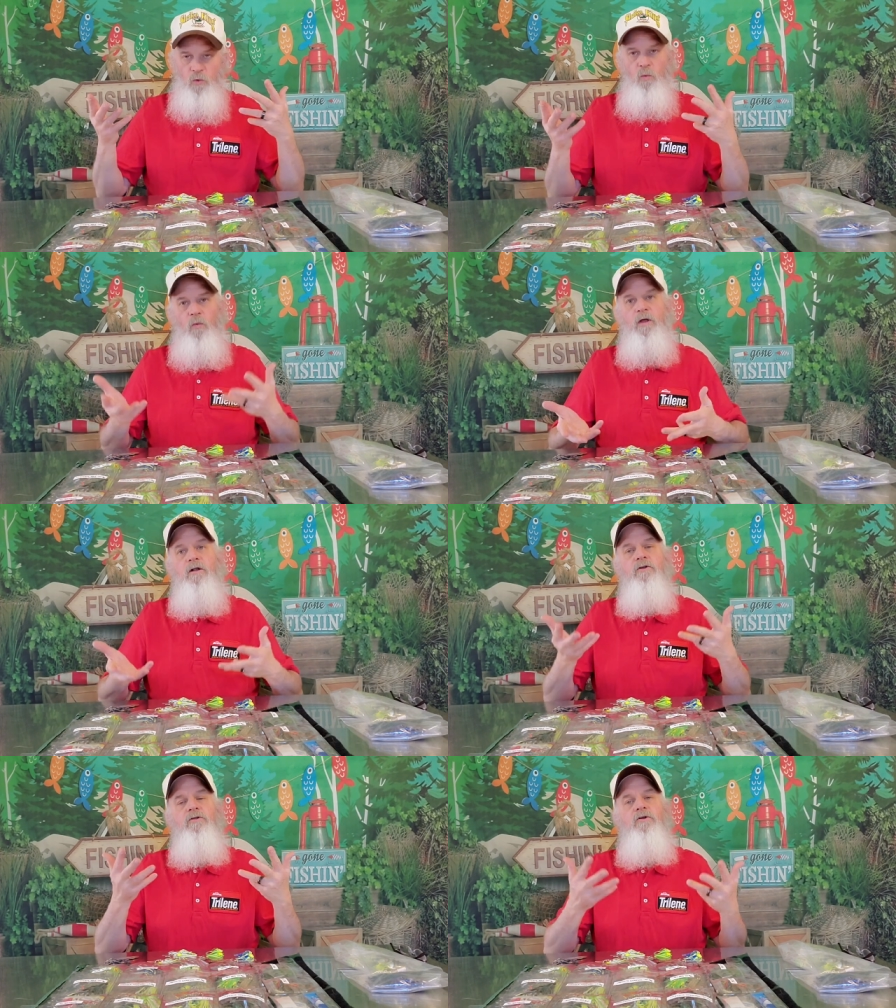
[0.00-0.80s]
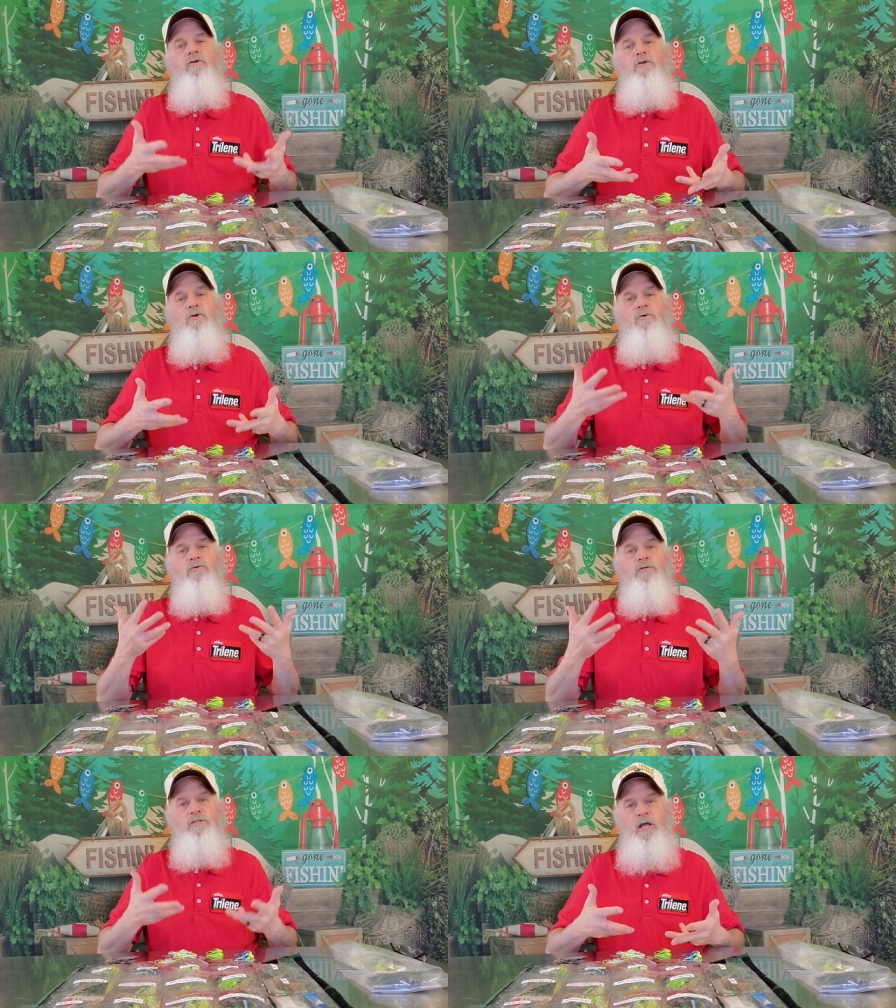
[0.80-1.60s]
when do you
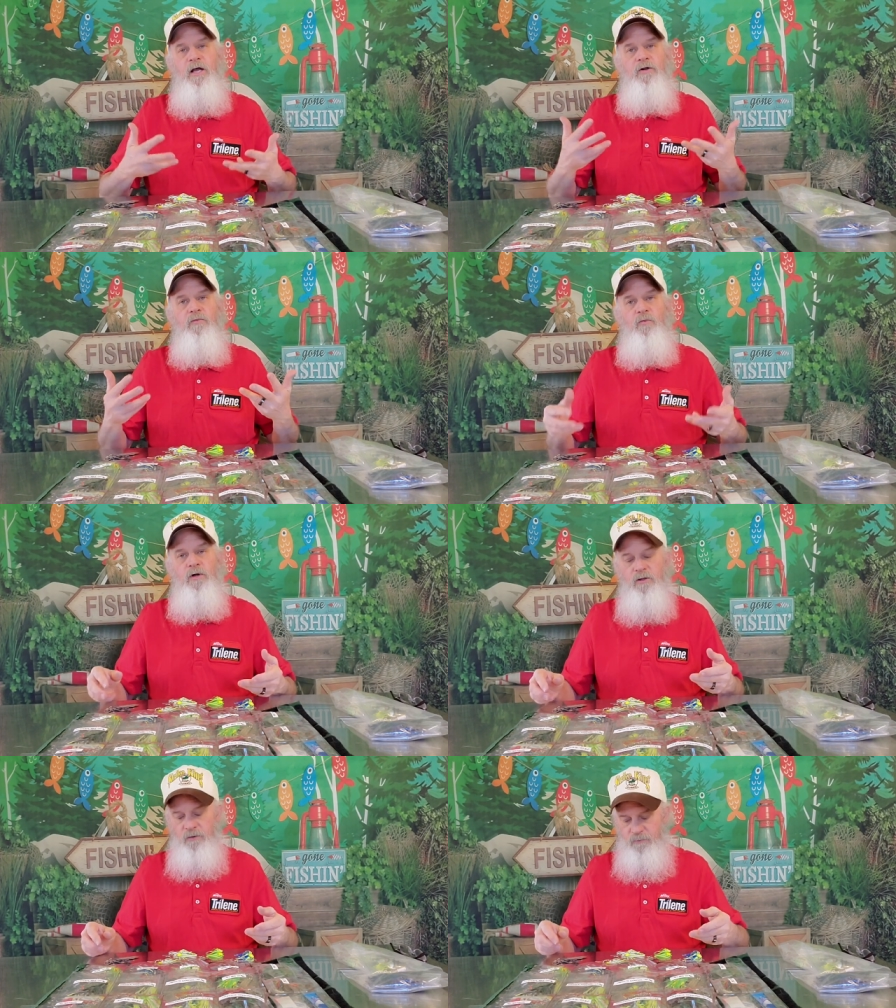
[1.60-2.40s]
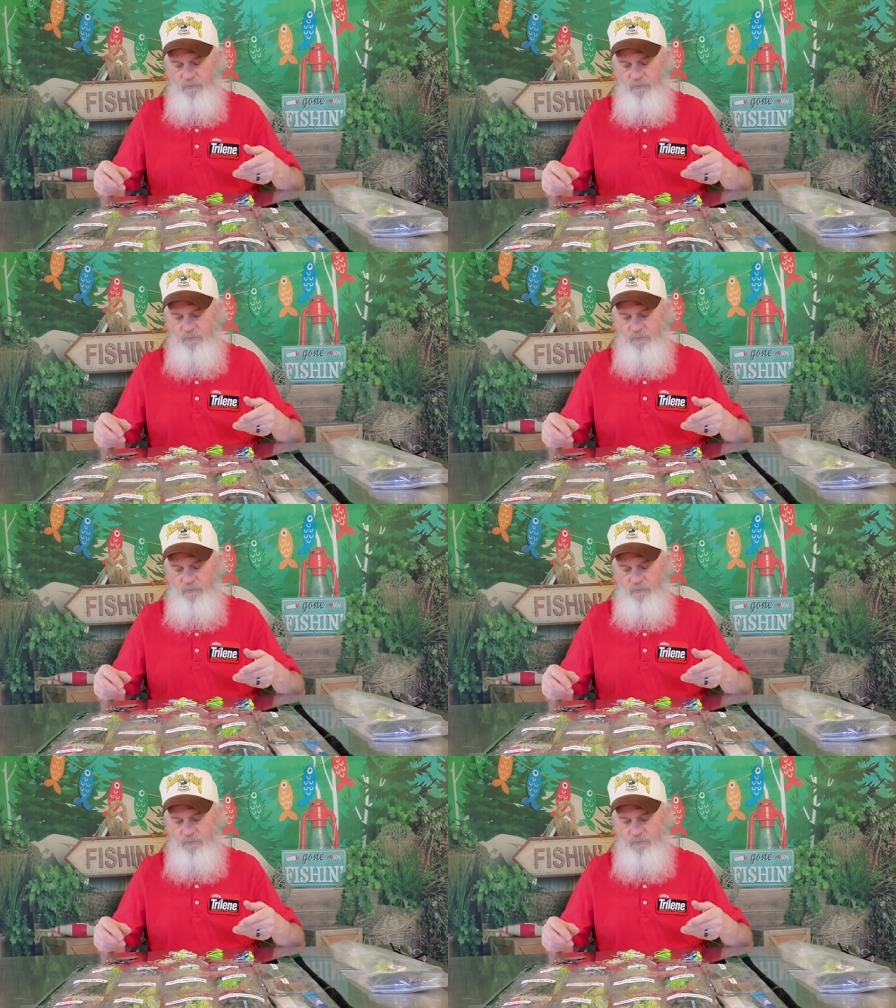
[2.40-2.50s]
use a tandem willow?